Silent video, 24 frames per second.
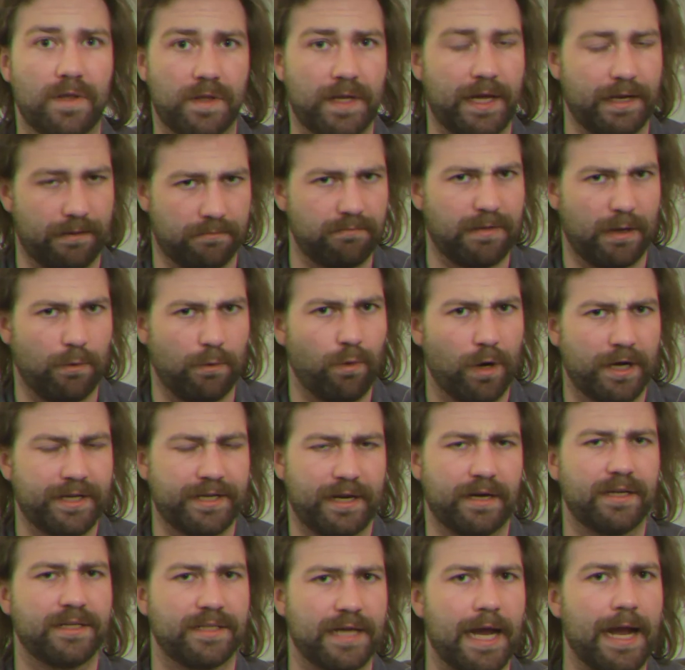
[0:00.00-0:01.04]
and they, they worked
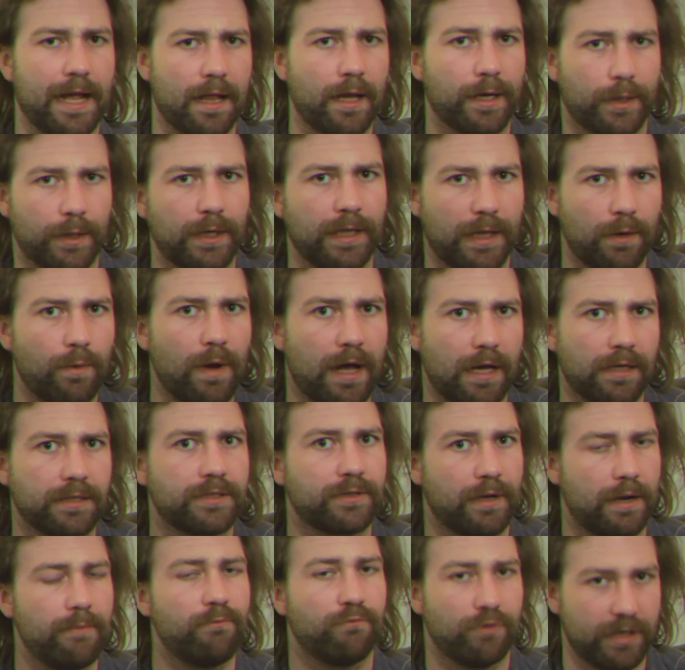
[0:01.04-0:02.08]
out his dialogue really well, so
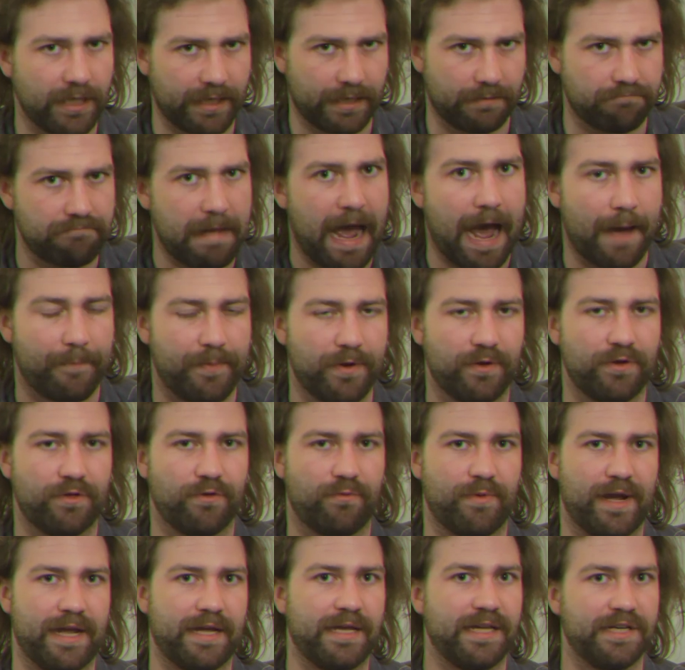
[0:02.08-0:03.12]
I'm really happy with the
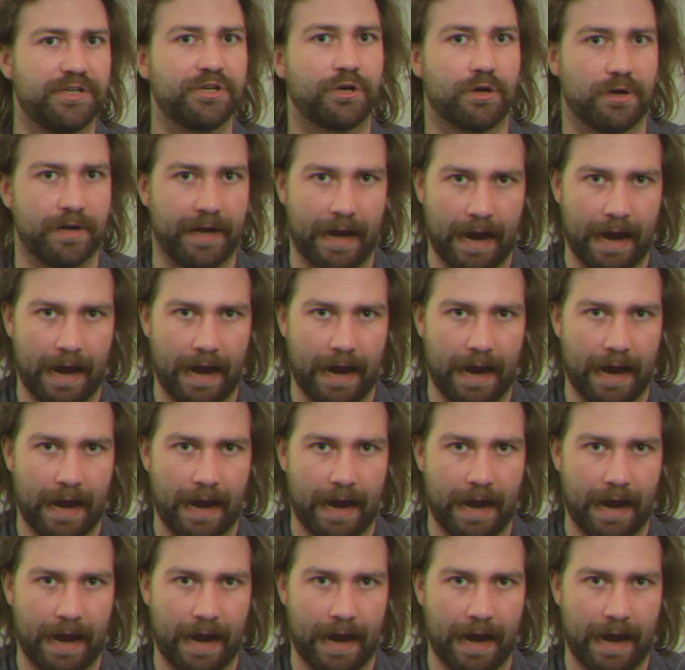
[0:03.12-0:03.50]
way he turned